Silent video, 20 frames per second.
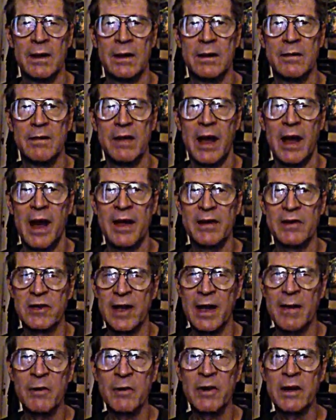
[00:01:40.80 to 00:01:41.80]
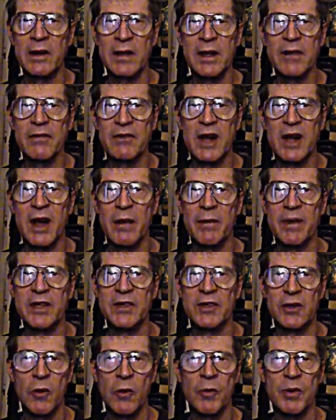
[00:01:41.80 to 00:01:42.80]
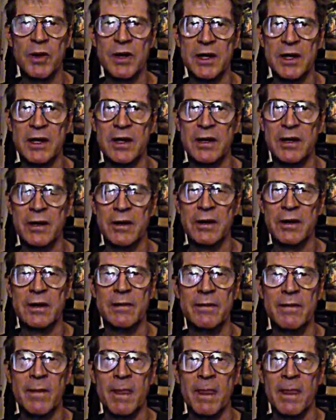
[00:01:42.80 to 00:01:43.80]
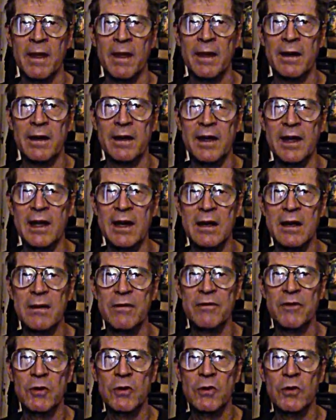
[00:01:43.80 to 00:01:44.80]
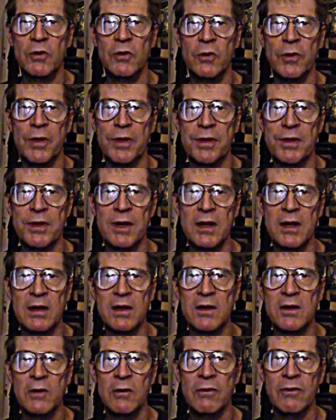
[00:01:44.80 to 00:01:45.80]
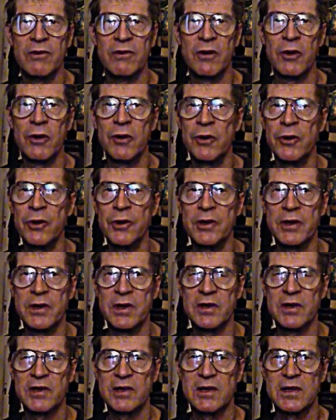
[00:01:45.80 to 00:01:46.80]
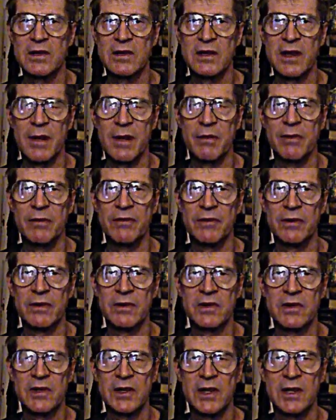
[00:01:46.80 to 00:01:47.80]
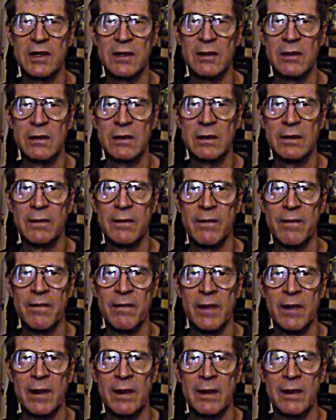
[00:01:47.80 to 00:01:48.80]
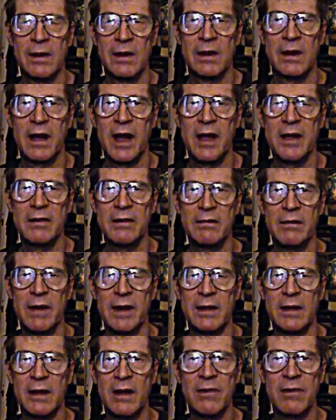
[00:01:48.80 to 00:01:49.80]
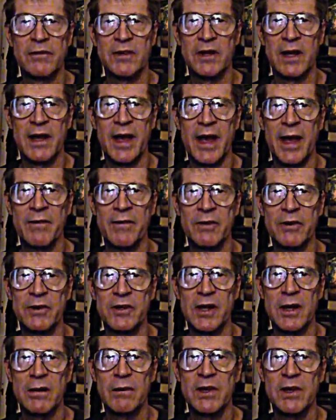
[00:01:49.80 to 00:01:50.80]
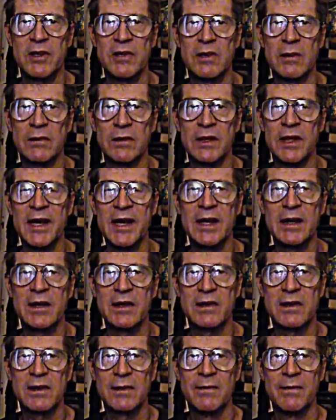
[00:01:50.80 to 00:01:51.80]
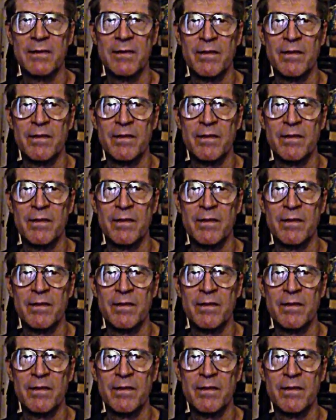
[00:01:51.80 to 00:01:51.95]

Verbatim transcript: Um, I, so I'm going to leave comments open here, and uh, any of you who think that you've heard this type of signal, I'd, I'd love to have you send me some links,